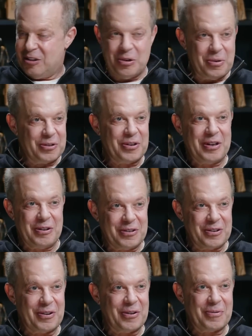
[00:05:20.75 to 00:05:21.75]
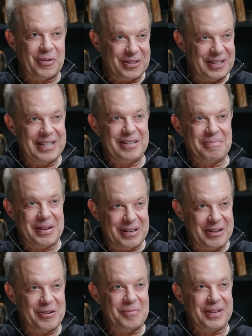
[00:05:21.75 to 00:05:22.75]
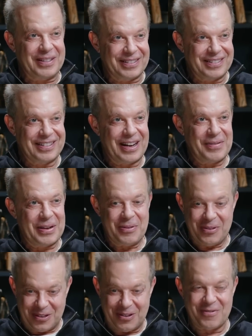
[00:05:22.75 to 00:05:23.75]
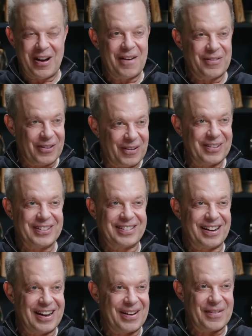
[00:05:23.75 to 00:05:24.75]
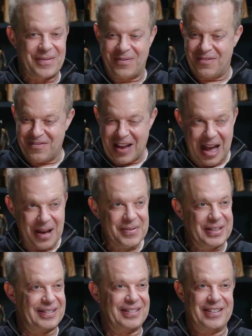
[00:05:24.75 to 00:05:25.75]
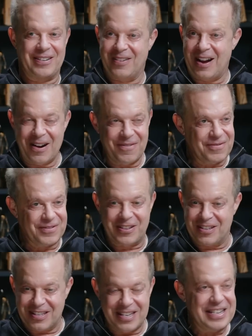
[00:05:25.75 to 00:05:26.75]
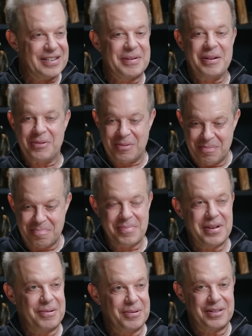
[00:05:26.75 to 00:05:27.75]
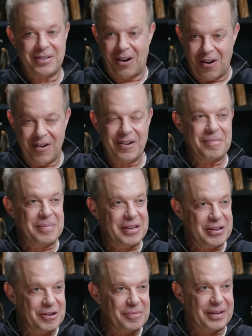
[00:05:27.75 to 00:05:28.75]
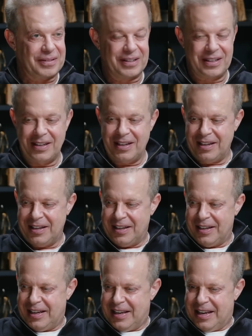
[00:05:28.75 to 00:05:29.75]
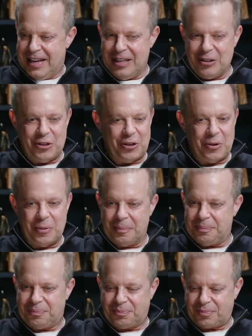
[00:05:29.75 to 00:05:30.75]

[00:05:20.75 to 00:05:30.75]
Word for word: 200 years ago, it wasn't easy being human. I mean, we're in survival all the time, I mean, famine, you know, every, disease. I mean, it was it was hard to be human, and so